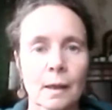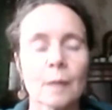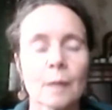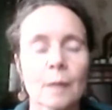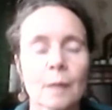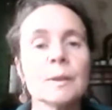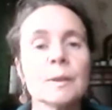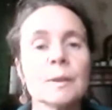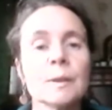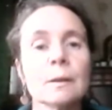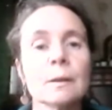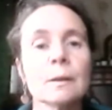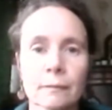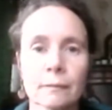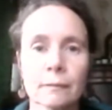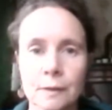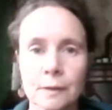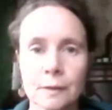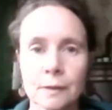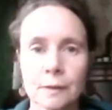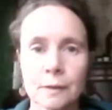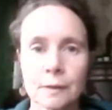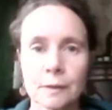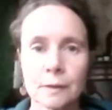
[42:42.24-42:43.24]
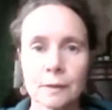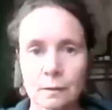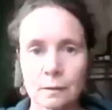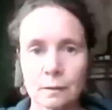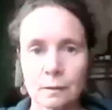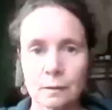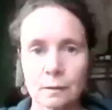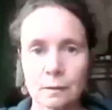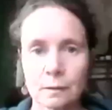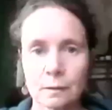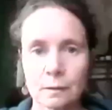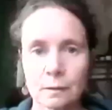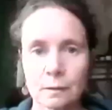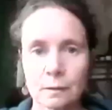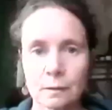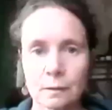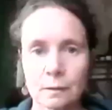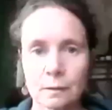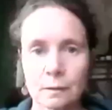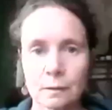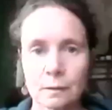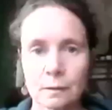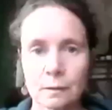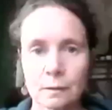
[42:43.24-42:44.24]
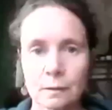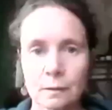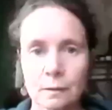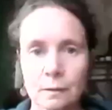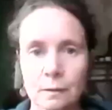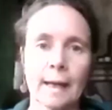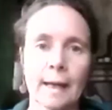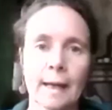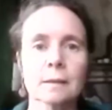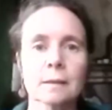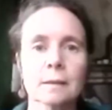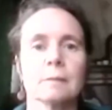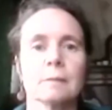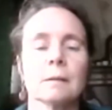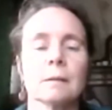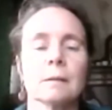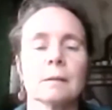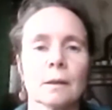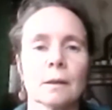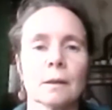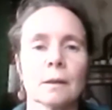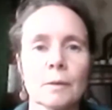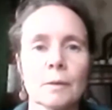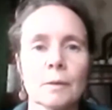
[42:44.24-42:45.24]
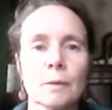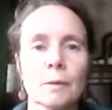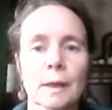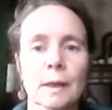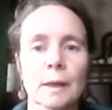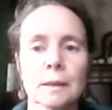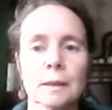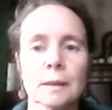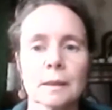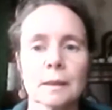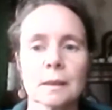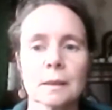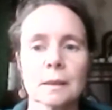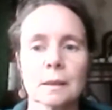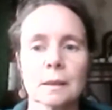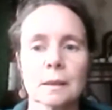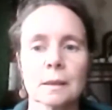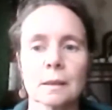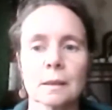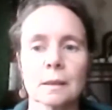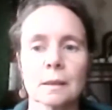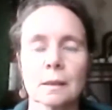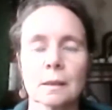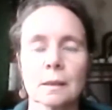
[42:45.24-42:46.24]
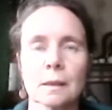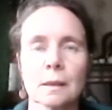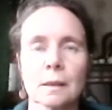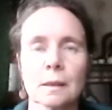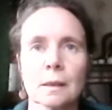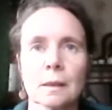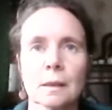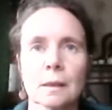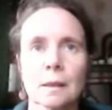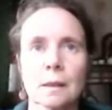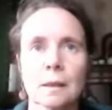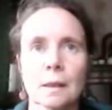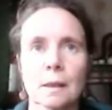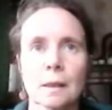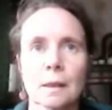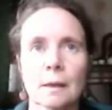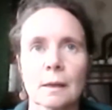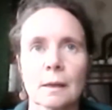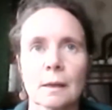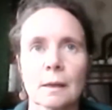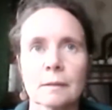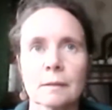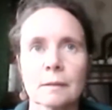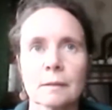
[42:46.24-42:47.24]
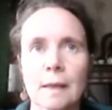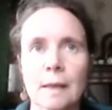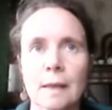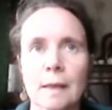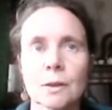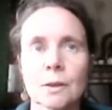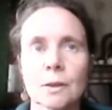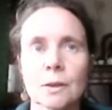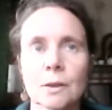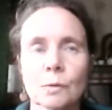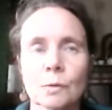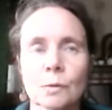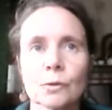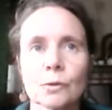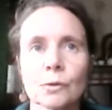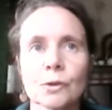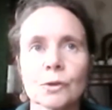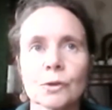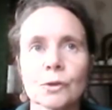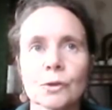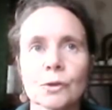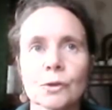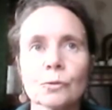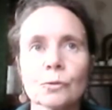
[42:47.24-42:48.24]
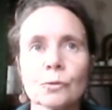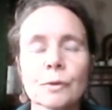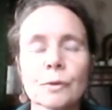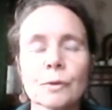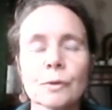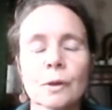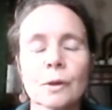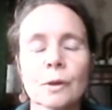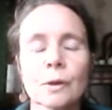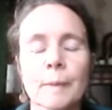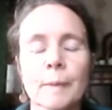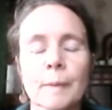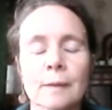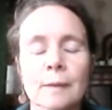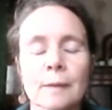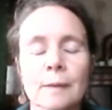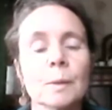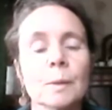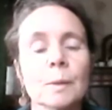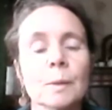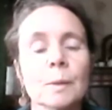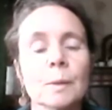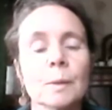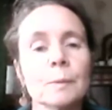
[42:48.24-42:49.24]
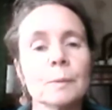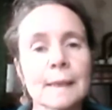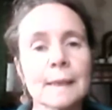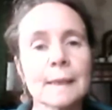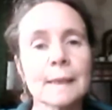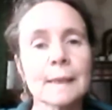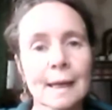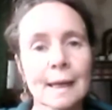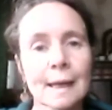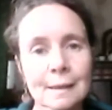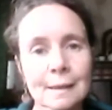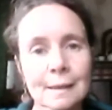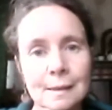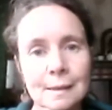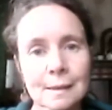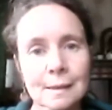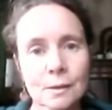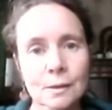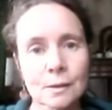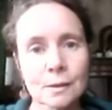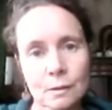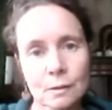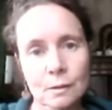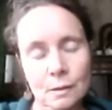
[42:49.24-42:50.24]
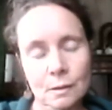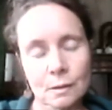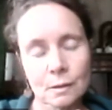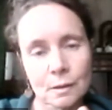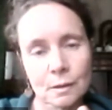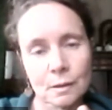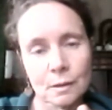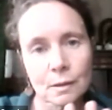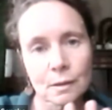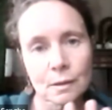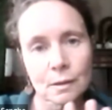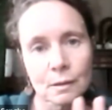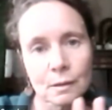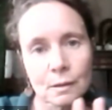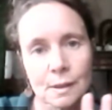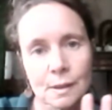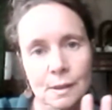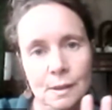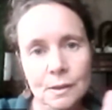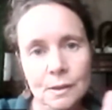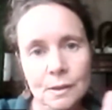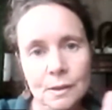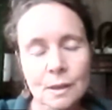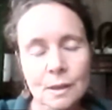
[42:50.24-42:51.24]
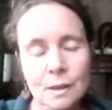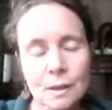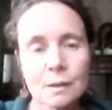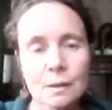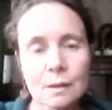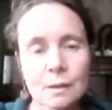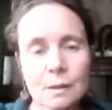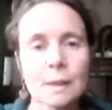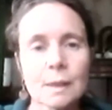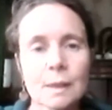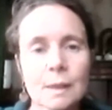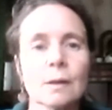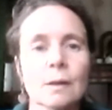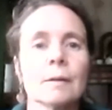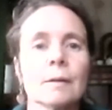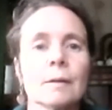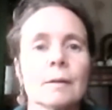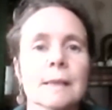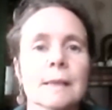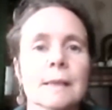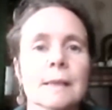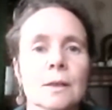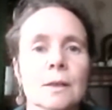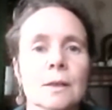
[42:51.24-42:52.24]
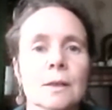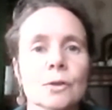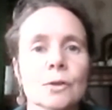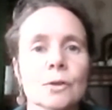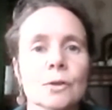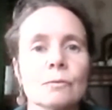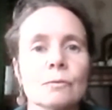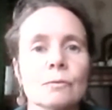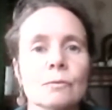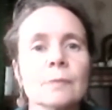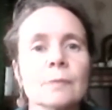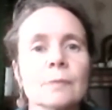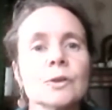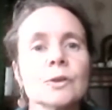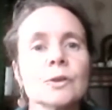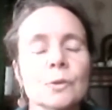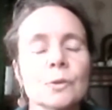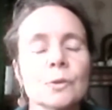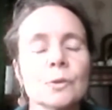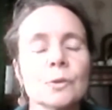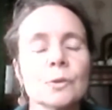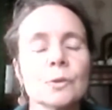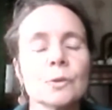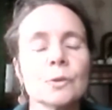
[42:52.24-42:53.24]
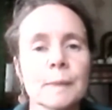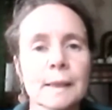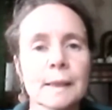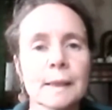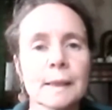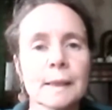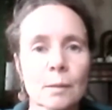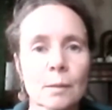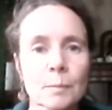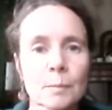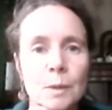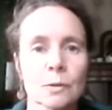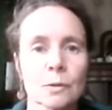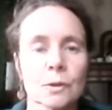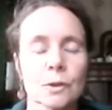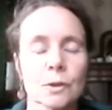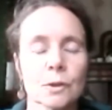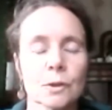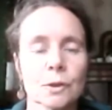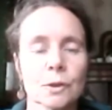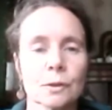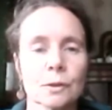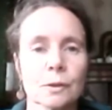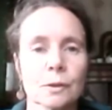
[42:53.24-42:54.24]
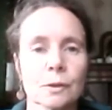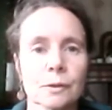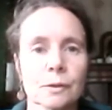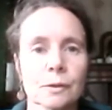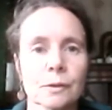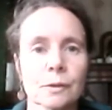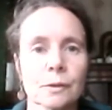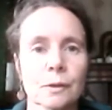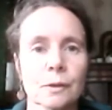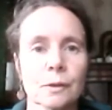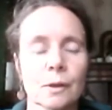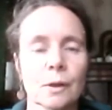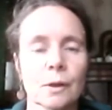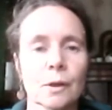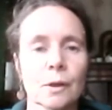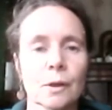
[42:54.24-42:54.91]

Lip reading: And we don't have to judge that, and kind of get into a whole story about it, but we can start turning our attention round to become conscious